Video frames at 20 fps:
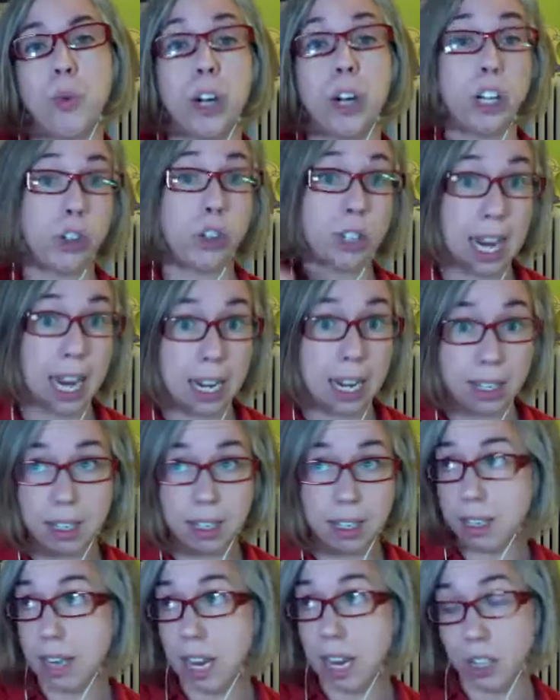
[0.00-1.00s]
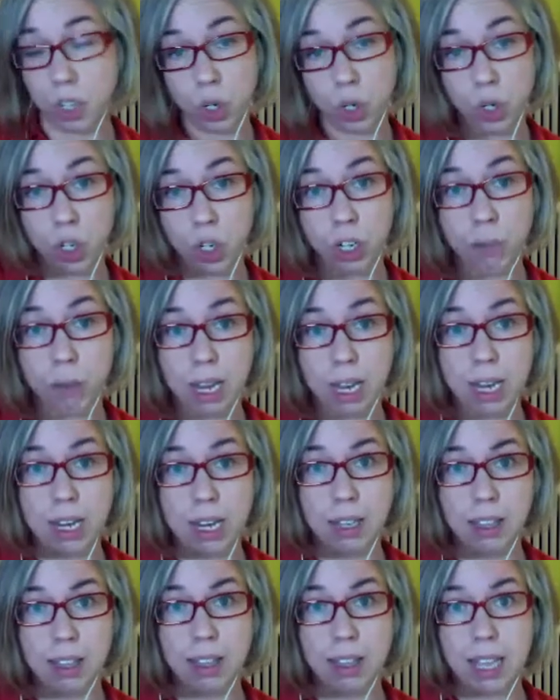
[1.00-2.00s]
taste says you should be,
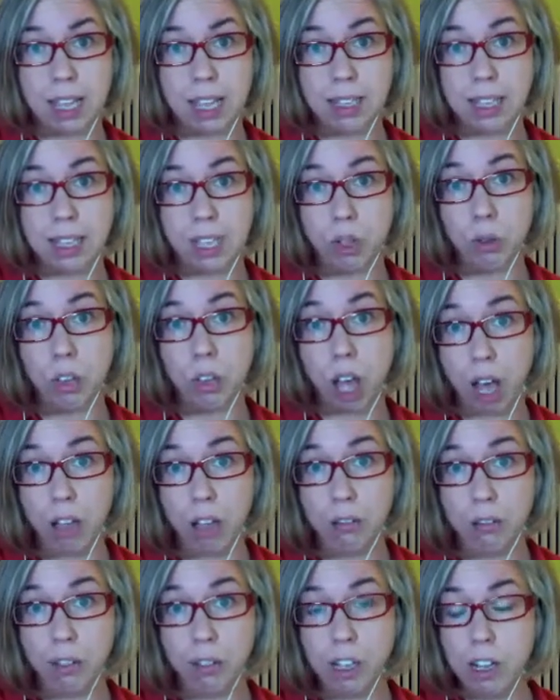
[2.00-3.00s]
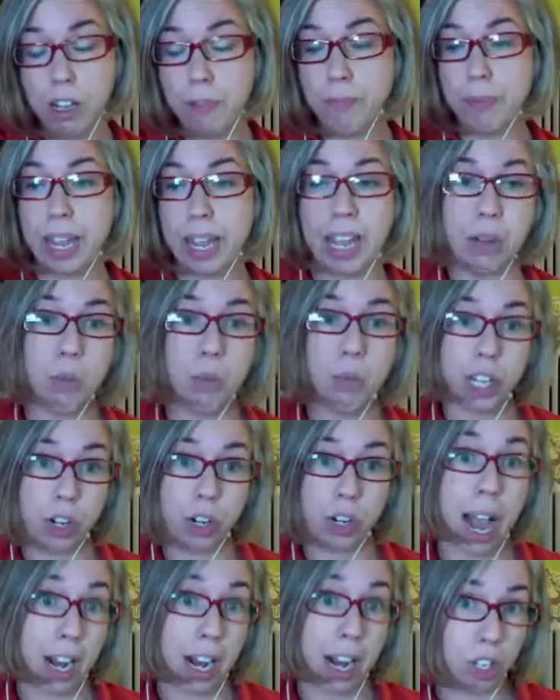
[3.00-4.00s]
the things that you love, and what you're
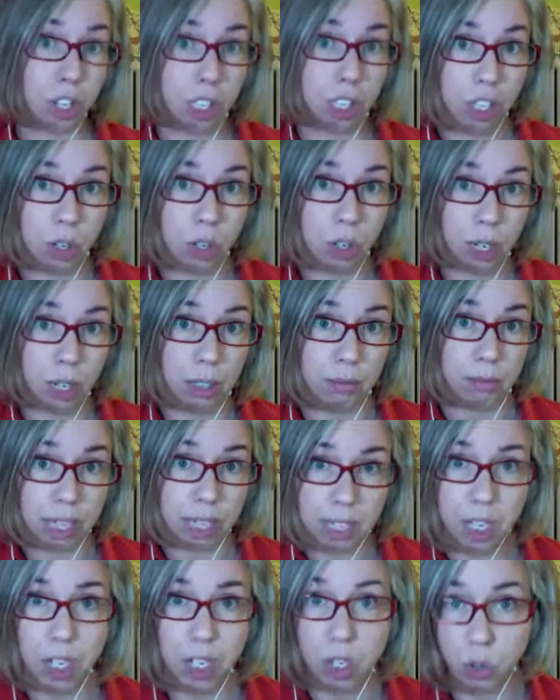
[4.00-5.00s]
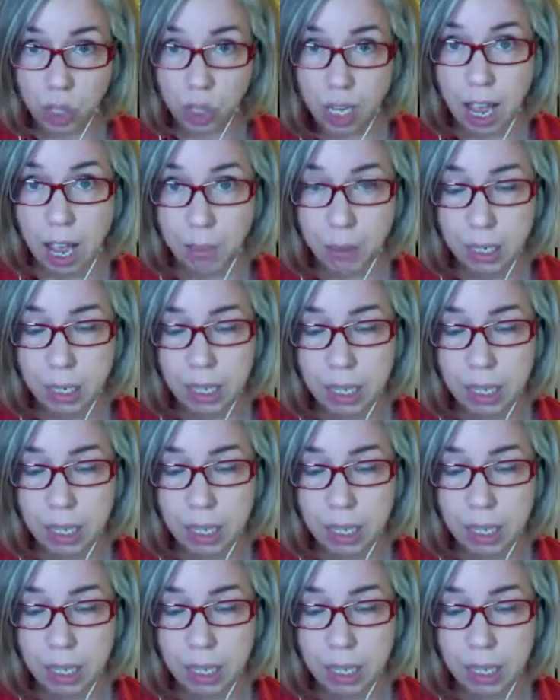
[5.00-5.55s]
actually doing. That's a huge gap.